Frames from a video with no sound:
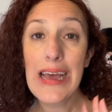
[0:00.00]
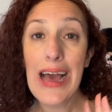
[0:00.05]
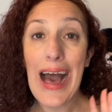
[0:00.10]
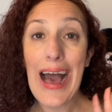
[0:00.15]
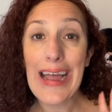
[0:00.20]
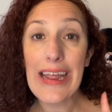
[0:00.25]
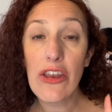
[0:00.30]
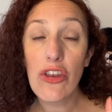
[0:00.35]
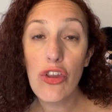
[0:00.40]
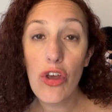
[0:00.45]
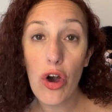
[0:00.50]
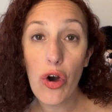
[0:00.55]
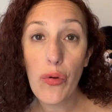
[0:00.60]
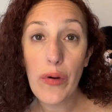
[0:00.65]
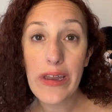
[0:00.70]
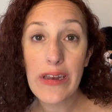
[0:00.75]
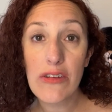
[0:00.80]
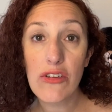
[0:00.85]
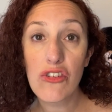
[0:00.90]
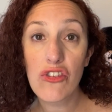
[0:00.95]
I know
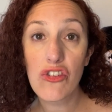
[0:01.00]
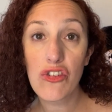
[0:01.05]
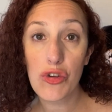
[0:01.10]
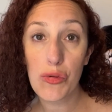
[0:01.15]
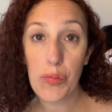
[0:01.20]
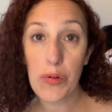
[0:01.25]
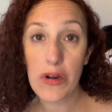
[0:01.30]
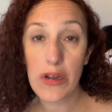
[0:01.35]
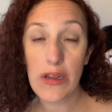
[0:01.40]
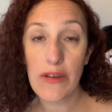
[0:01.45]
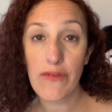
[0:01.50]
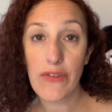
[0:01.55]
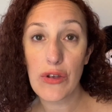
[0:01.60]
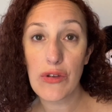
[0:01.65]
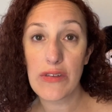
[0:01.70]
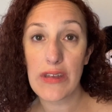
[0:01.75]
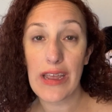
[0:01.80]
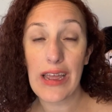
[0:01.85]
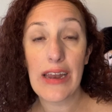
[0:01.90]
it is super confusing.